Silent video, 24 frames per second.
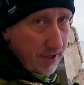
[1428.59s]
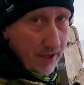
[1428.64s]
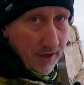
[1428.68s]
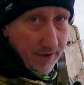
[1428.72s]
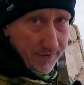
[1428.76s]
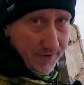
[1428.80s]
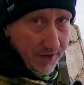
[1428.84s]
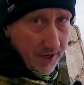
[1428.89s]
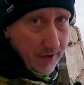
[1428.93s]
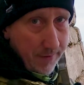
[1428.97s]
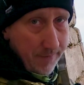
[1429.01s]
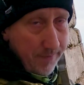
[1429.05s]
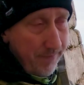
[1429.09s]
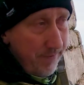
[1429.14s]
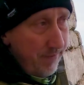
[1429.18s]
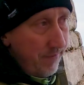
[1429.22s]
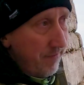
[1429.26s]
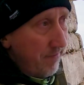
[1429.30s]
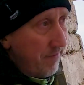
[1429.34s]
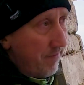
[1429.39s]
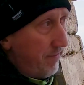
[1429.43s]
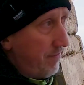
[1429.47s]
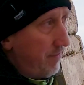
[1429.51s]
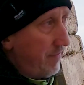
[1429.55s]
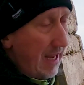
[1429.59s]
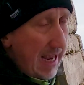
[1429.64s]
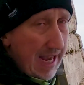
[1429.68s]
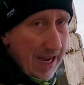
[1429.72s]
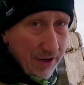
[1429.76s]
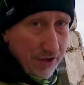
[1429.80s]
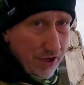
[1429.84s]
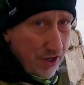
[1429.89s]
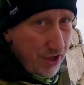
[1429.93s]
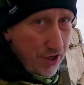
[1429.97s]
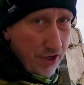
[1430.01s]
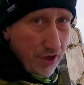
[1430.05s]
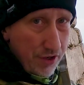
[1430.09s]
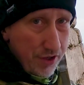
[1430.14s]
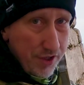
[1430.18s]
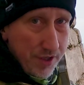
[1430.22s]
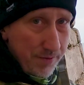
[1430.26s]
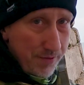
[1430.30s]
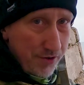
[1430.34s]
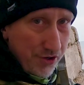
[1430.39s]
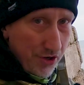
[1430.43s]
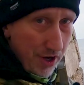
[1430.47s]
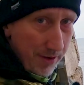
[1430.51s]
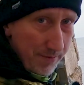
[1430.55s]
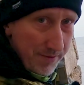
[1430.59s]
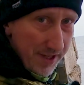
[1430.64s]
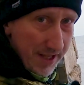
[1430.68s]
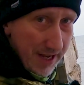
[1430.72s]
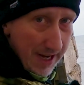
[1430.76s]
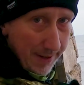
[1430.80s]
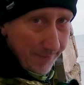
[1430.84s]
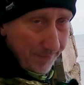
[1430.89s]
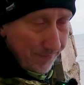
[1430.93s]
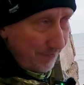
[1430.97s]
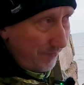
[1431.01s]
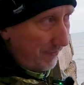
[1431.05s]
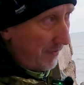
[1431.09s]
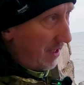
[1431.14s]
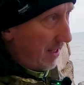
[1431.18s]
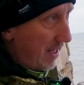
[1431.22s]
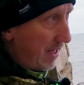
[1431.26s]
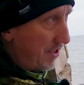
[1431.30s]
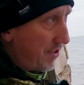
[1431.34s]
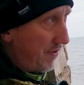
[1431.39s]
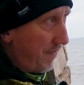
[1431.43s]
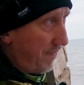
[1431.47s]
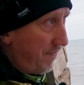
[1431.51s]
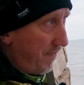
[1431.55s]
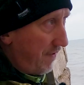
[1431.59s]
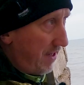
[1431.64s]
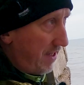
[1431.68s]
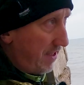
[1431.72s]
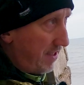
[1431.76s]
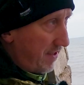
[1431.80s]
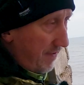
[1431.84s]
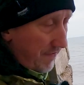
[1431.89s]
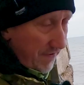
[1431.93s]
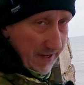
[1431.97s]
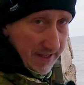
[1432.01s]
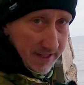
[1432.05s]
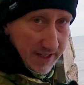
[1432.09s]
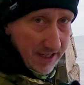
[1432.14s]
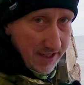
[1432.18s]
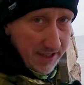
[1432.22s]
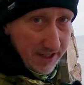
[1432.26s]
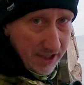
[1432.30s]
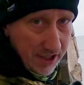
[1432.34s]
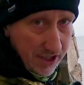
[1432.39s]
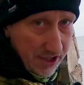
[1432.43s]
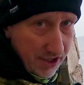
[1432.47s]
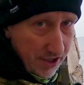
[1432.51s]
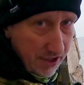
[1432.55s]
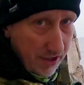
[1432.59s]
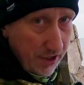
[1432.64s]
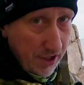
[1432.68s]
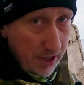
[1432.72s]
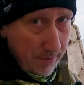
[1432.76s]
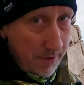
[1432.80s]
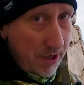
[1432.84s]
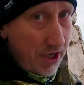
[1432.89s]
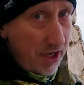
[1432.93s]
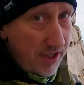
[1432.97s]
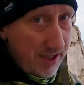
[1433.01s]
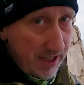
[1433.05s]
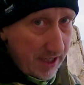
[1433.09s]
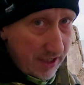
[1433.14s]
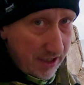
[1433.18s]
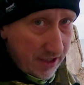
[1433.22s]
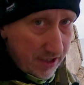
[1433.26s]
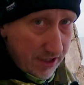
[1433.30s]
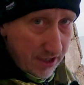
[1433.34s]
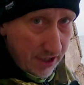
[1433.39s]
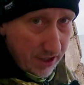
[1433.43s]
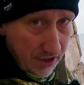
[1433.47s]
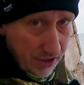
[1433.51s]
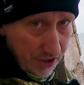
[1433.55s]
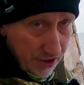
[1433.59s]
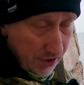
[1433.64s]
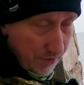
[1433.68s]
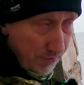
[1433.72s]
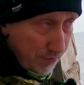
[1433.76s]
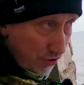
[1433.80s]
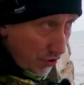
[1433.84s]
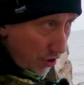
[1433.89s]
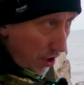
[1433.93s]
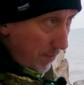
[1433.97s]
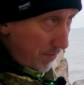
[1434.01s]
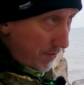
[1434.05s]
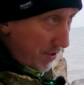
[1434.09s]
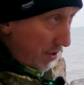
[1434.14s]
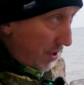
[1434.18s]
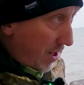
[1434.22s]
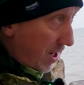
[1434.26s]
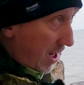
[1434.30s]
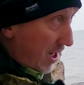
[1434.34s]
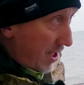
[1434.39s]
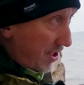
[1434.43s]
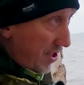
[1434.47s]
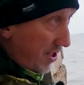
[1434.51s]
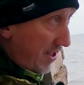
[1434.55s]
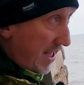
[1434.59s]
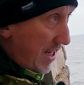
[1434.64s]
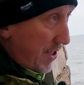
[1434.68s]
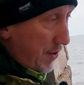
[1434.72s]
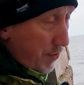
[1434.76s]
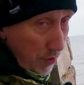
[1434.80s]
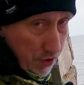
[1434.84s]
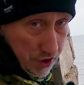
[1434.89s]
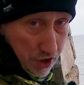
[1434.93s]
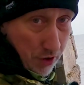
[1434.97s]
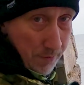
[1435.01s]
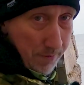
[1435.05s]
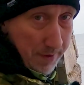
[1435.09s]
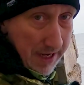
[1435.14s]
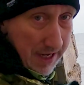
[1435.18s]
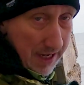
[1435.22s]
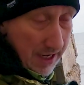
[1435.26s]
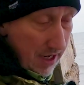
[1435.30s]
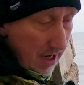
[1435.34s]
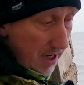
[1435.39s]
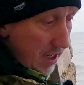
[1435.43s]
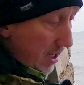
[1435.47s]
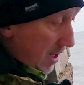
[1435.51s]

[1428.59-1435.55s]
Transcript: that I've done, how can you not subscribe to that? It's a fantastic community to subscribe to. So that's what you'll be